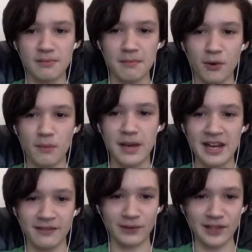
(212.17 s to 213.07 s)
but more
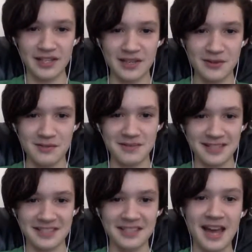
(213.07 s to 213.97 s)
painful like he was
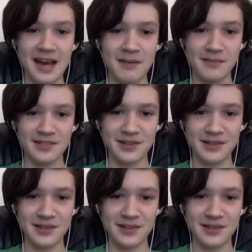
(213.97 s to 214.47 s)
being stabbed,